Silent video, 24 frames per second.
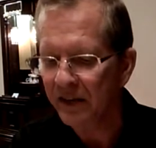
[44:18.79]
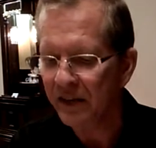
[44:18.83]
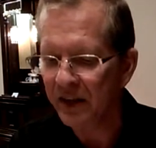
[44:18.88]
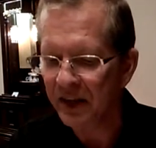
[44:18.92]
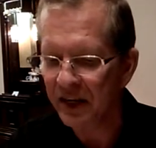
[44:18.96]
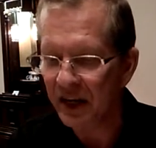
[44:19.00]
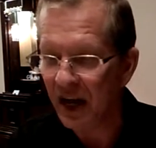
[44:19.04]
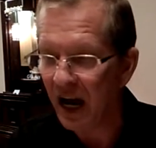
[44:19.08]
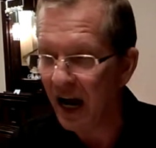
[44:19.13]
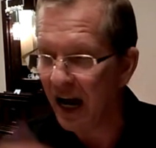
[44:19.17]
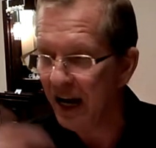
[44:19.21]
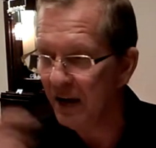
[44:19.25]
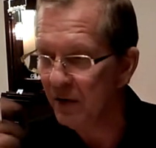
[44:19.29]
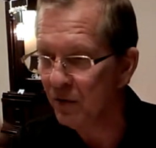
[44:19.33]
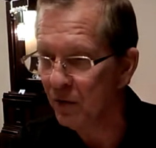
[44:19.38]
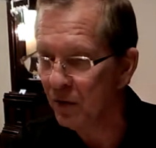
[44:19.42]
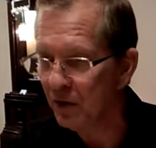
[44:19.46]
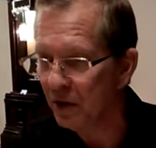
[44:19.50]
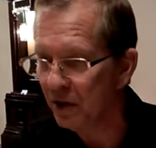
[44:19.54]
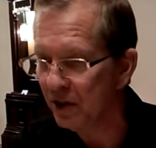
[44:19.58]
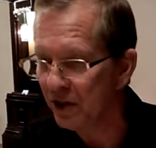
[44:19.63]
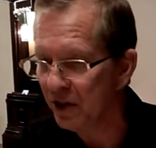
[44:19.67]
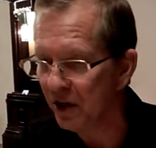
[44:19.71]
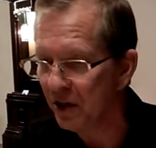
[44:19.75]
The nine
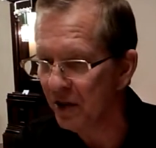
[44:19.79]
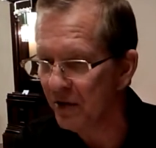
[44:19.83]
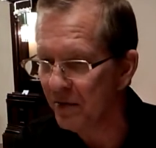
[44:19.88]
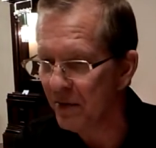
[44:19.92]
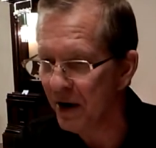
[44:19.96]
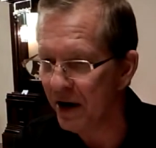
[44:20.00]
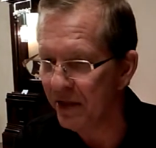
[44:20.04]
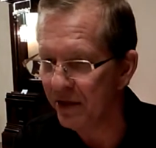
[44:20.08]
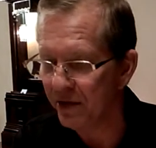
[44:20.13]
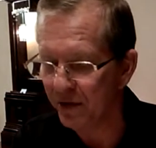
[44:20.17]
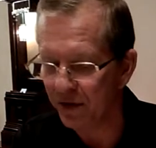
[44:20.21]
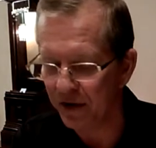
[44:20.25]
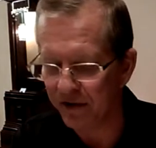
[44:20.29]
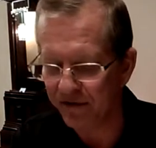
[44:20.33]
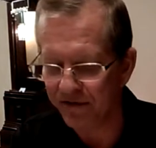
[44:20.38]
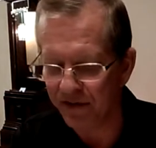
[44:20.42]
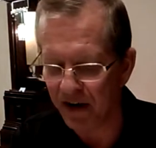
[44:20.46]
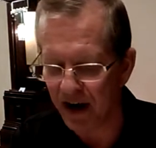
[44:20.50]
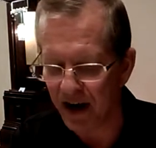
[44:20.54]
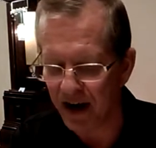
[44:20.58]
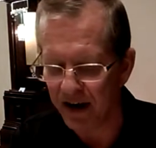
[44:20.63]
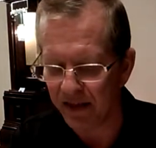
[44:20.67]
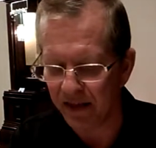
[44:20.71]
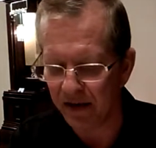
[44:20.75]
worlds are the mother and
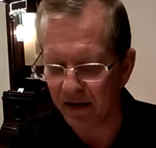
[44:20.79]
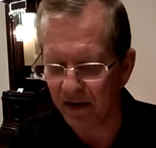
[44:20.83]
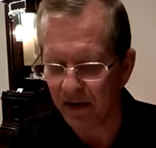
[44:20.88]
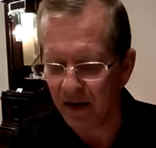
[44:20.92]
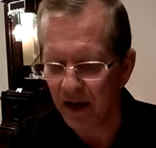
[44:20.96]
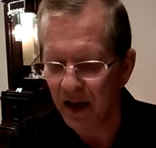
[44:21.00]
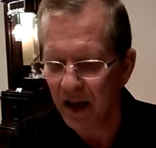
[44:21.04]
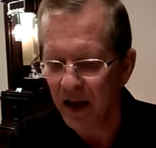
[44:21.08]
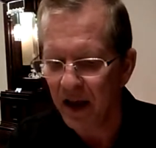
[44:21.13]
father.